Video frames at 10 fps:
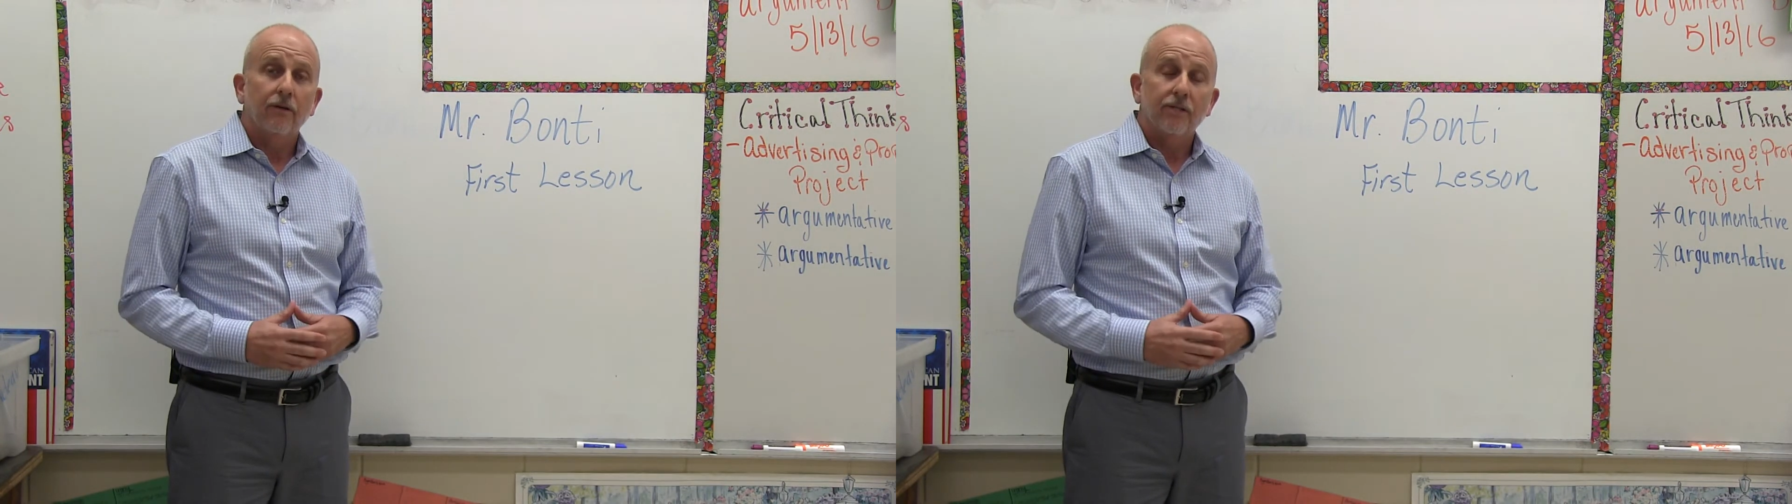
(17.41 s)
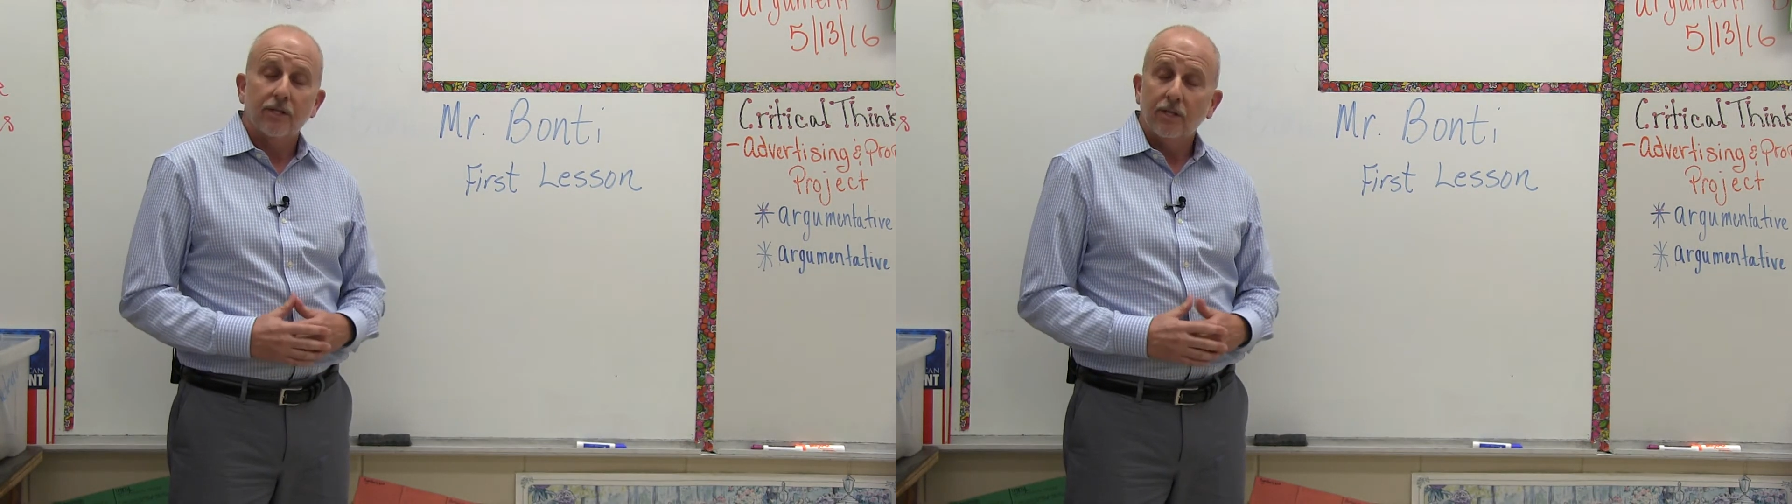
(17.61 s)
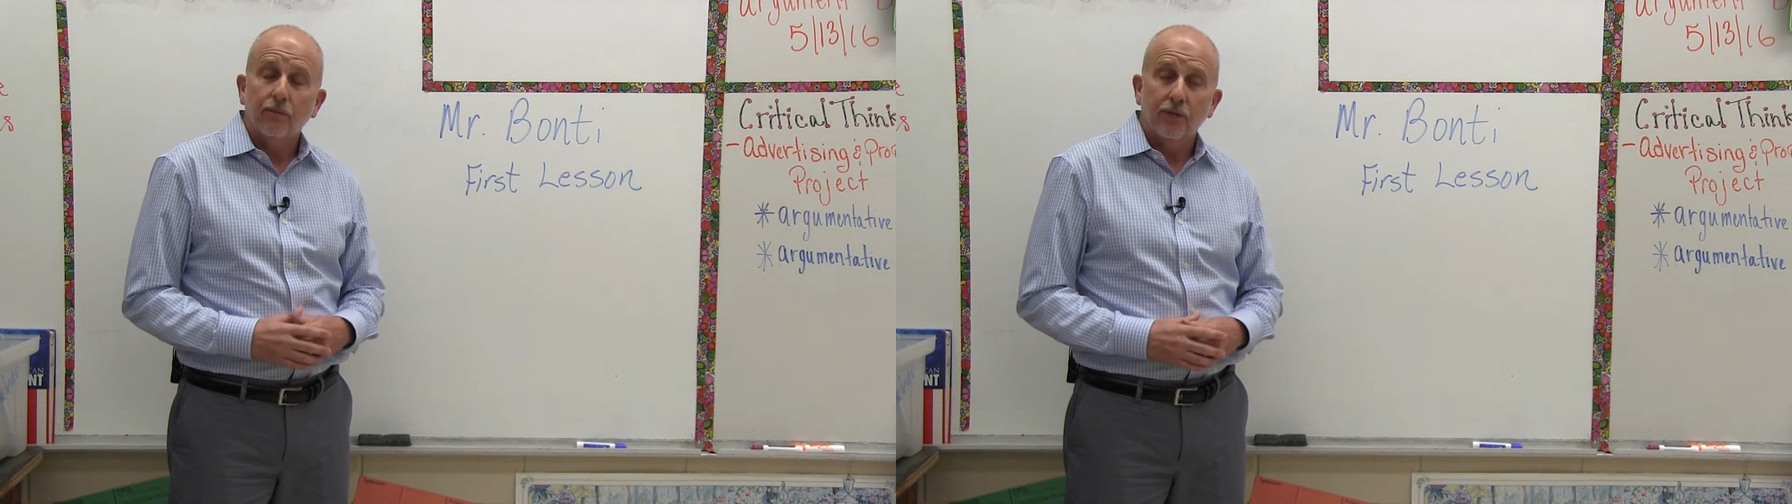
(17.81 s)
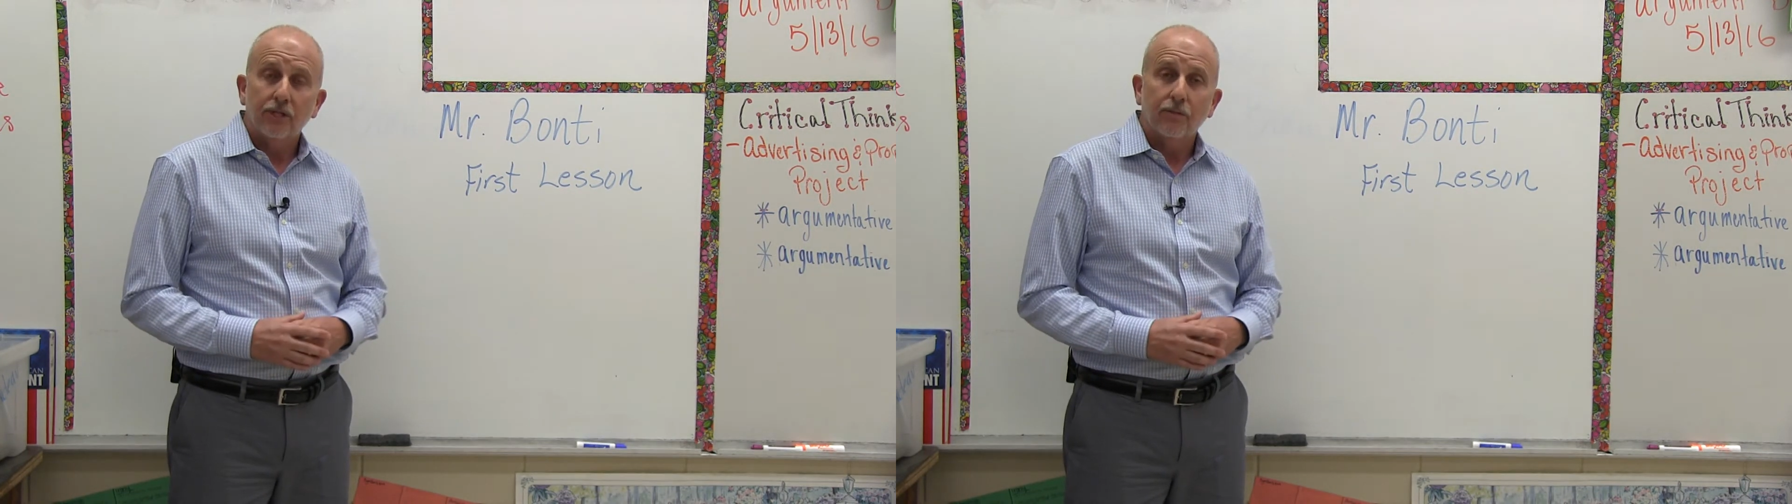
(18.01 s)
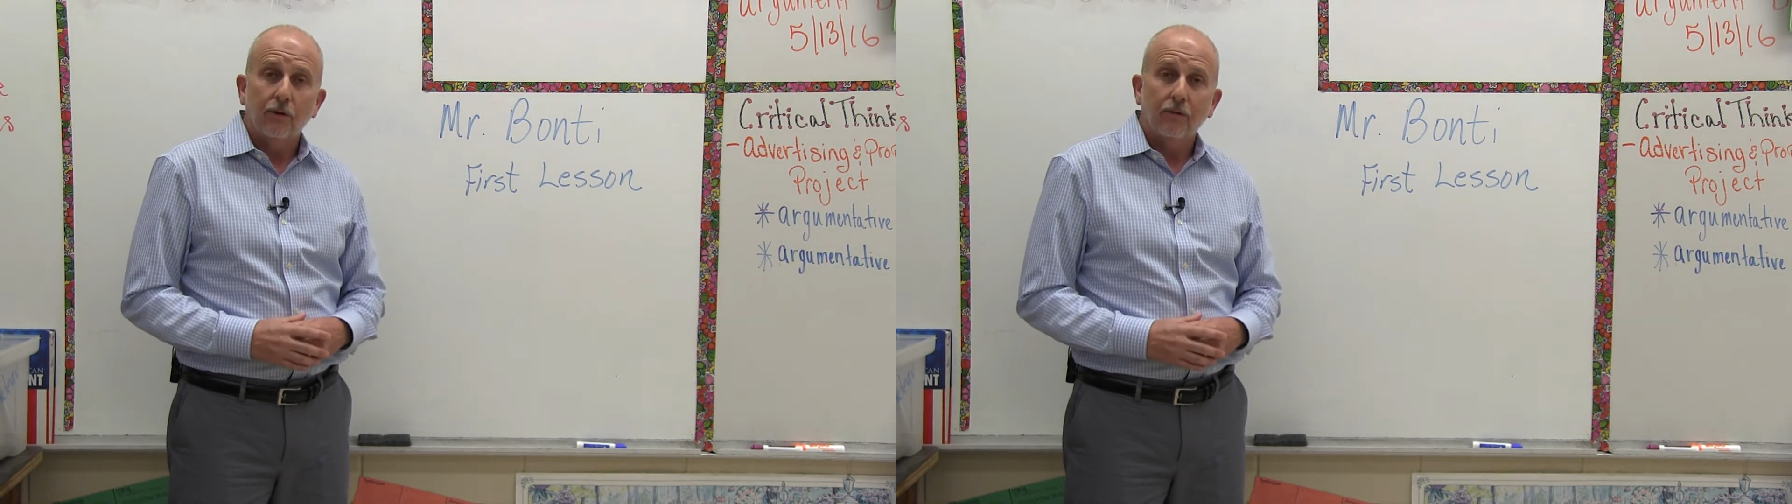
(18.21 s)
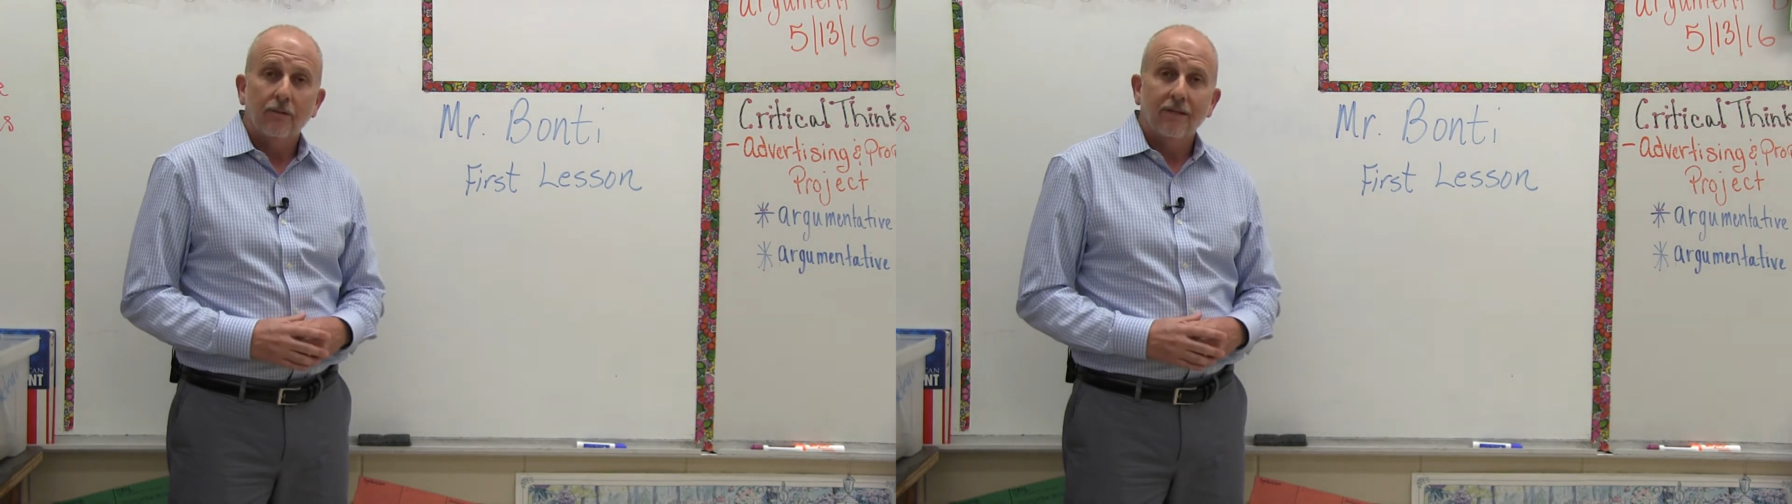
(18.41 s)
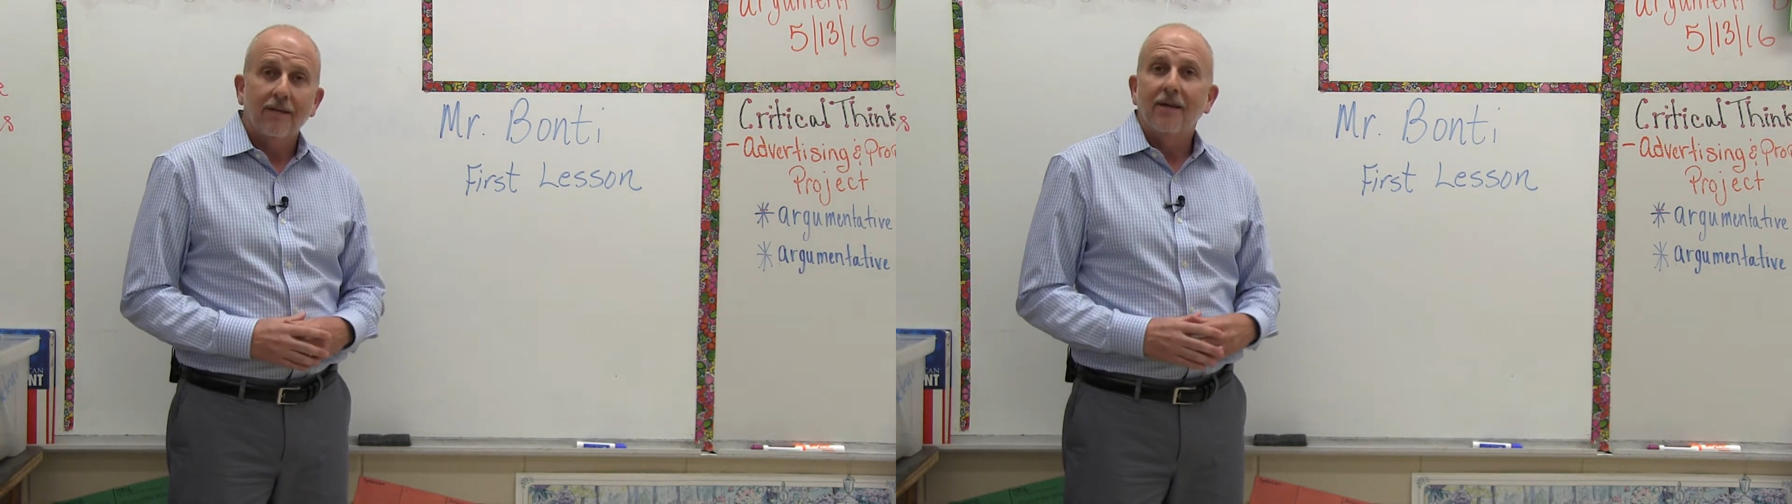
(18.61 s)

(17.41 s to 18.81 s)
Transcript: assistant principal